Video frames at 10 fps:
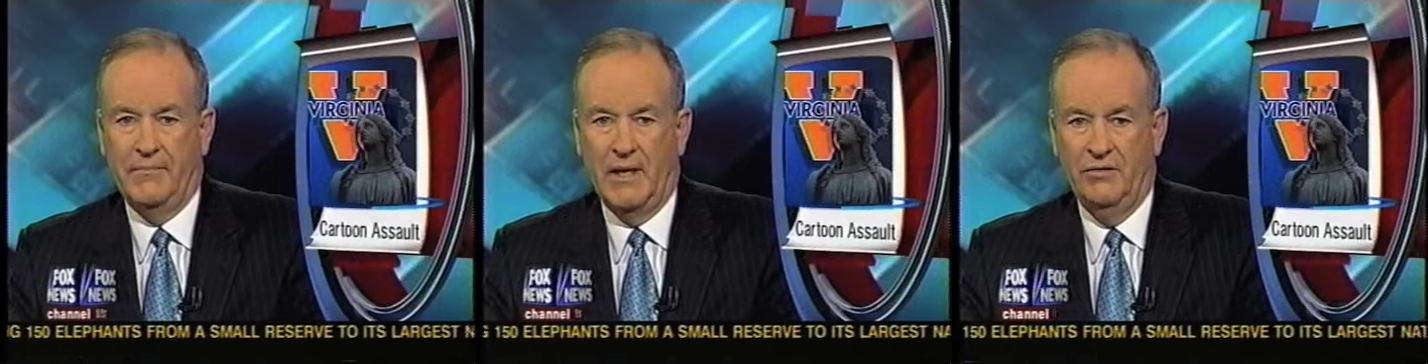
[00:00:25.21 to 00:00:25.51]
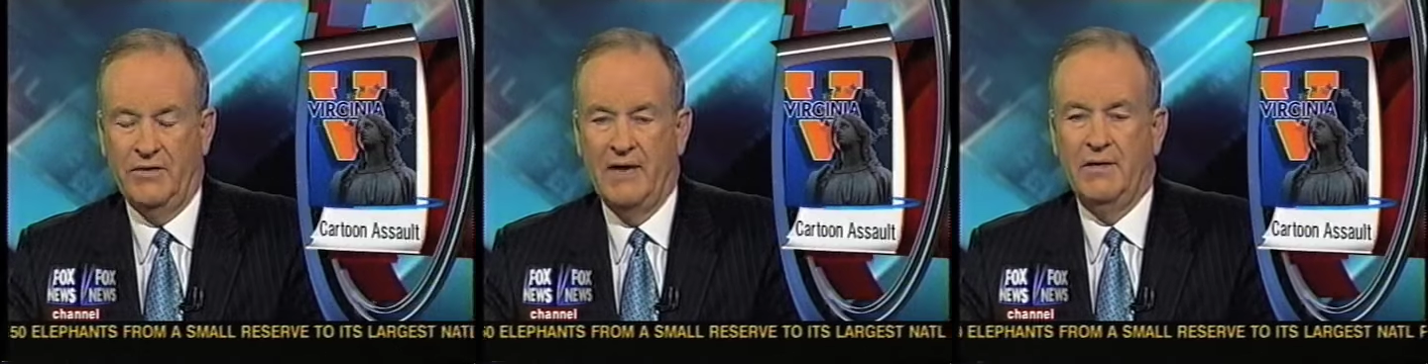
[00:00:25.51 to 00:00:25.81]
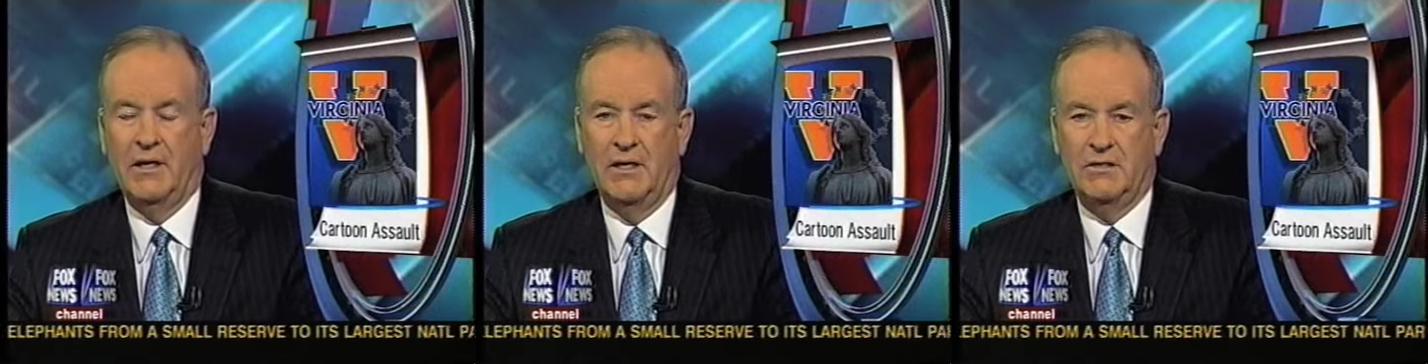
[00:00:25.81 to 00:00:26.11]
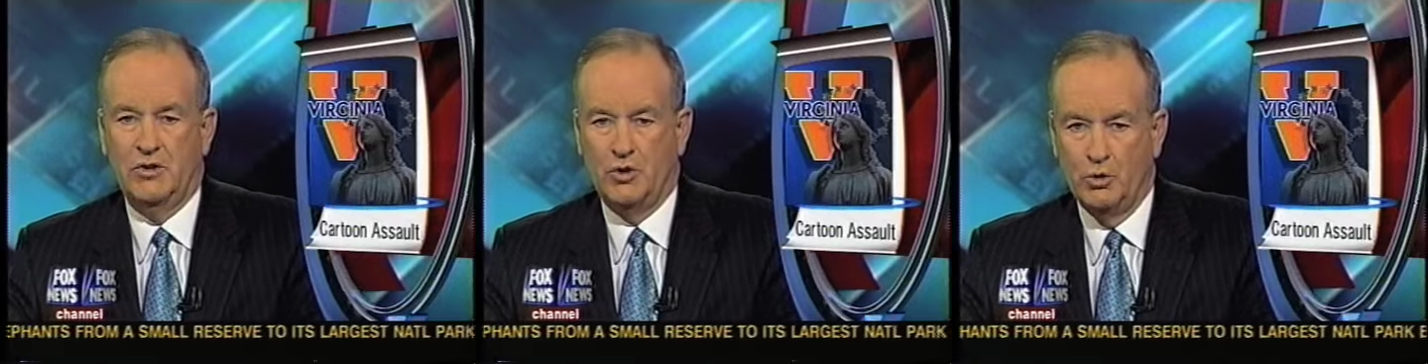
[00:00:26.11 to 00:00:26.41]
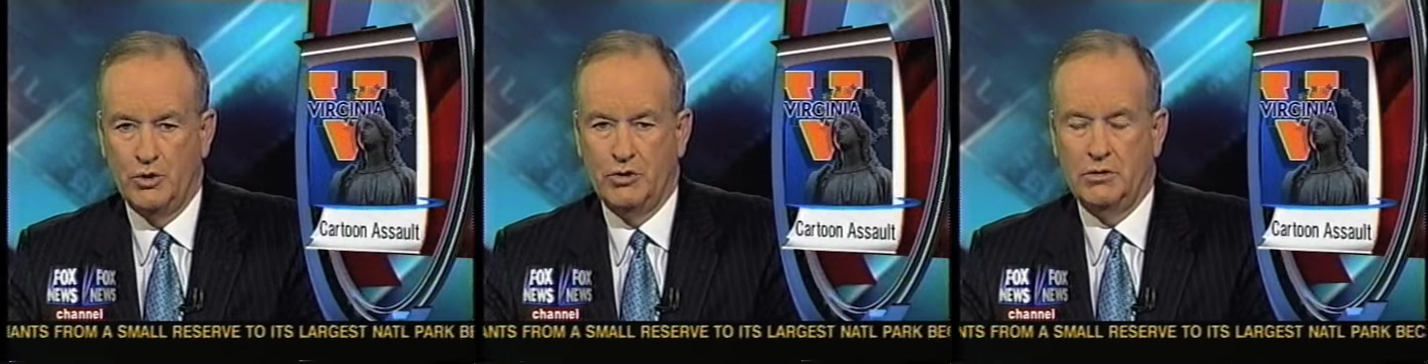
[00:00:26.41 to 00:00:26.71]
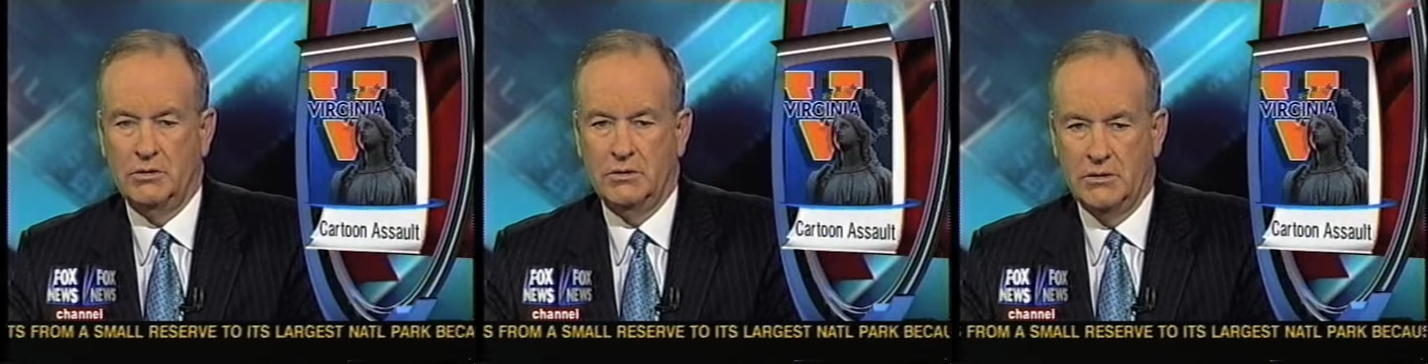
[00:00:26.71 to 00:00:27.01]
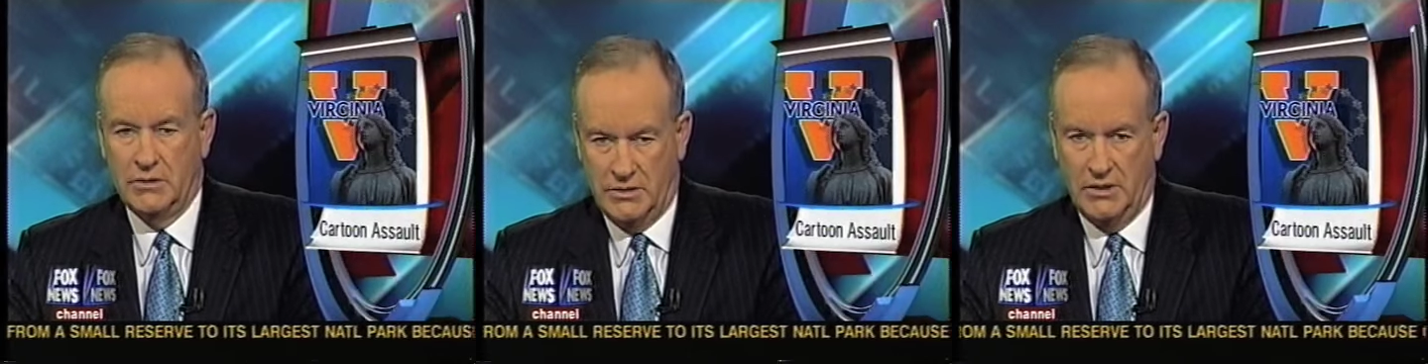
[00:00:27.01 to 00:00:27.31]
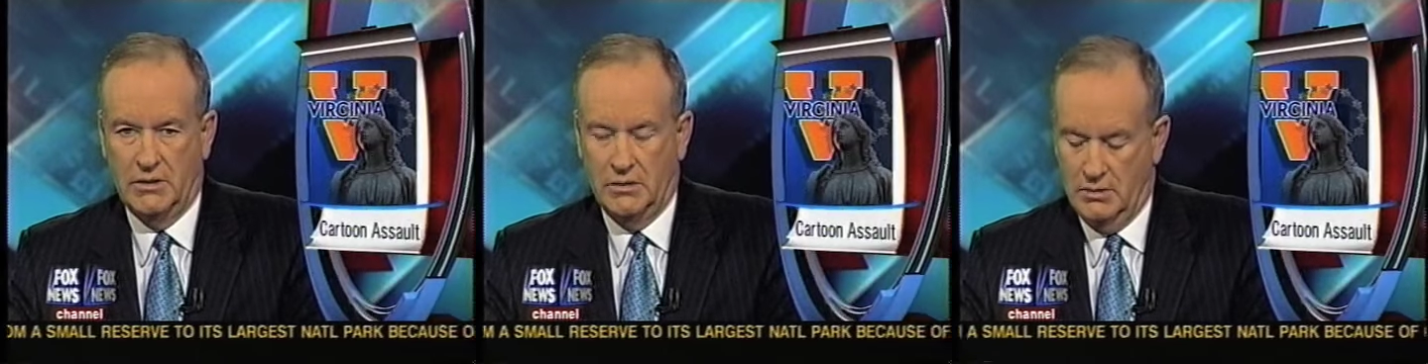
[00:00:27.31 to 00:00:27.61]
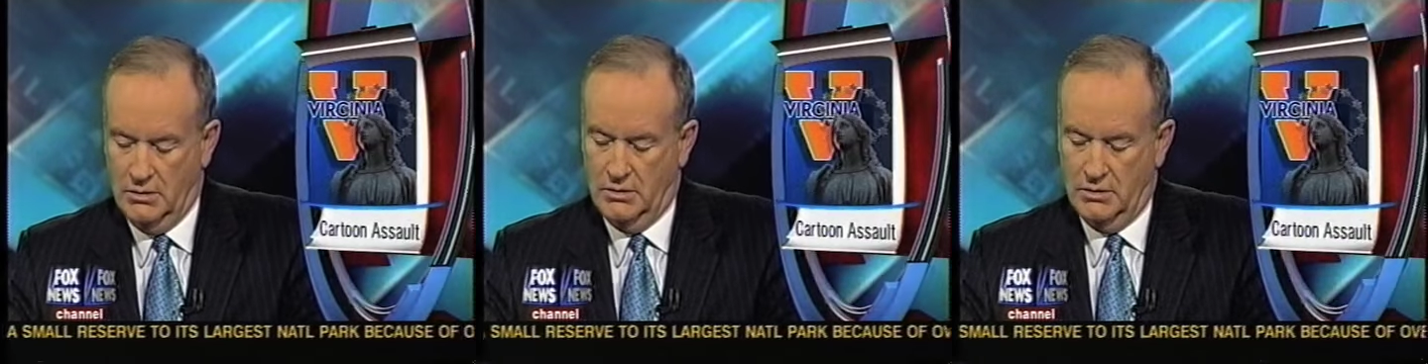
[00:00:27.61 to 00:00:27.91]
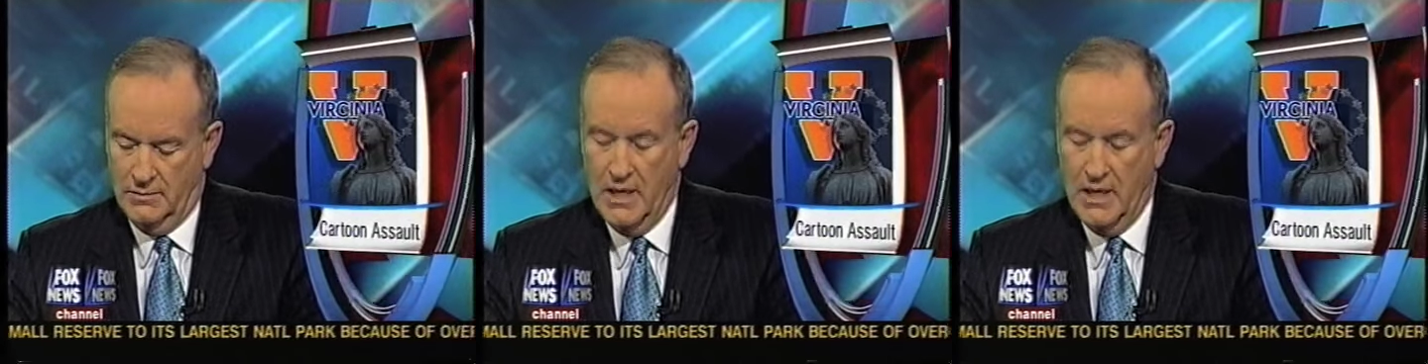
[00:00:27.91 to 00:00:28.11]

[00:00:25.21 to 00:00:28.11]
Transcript: as having a social disease.